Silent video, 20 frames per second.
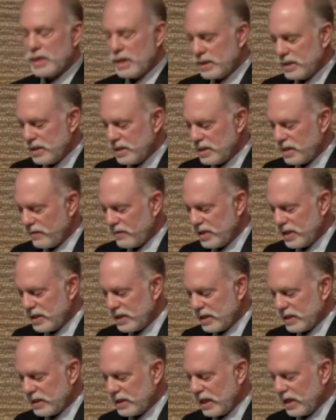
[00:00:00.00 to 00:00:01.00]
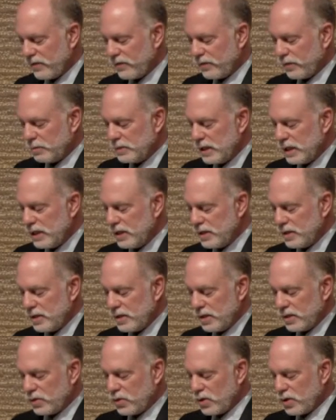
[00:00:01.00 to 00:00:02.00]
nineteen seventy-six letter from Lydia de
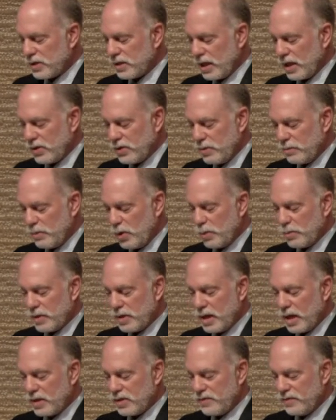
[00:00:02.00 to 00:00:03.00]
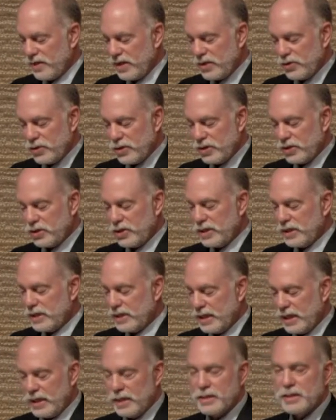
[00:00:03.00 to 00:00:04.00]
la Torsay to MoMA Conservation, she
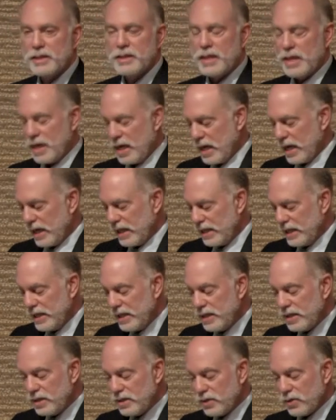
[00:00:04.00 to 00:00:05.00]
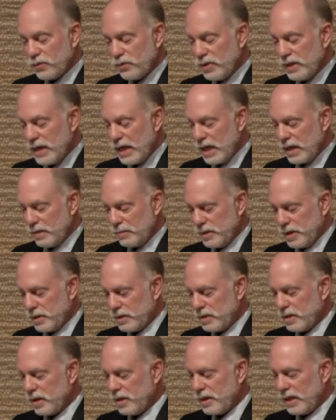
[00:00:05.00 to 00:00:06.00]
states, "These three
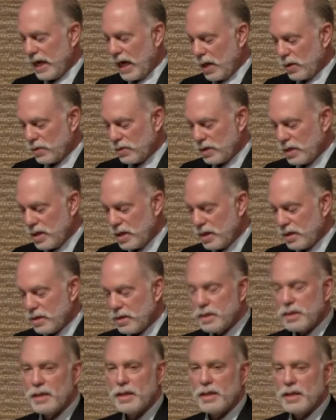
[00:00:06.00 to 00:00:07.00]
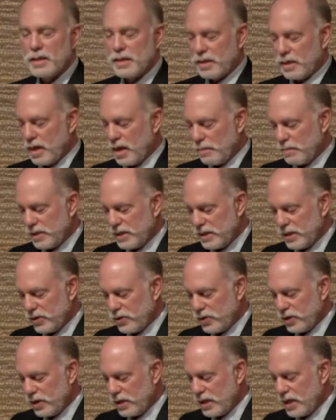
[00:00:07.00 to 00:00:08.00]
elements, the outline, the
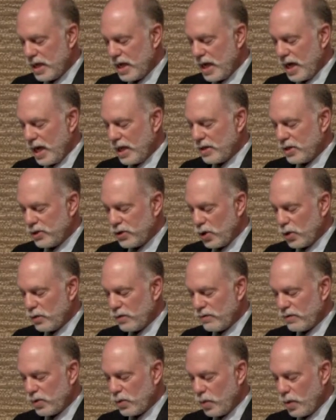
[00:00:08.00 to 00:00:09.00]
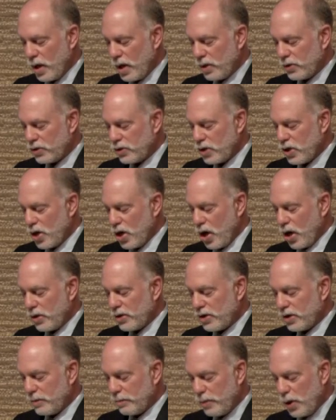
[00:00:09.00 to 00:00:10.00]
composition, and the tone of the gouache, are the
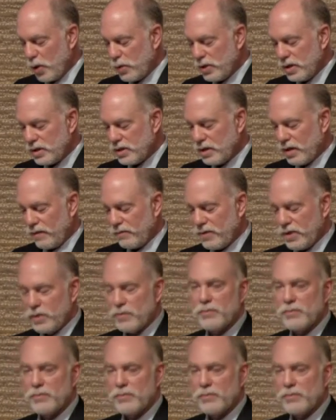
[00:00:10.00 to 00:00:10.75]
components of the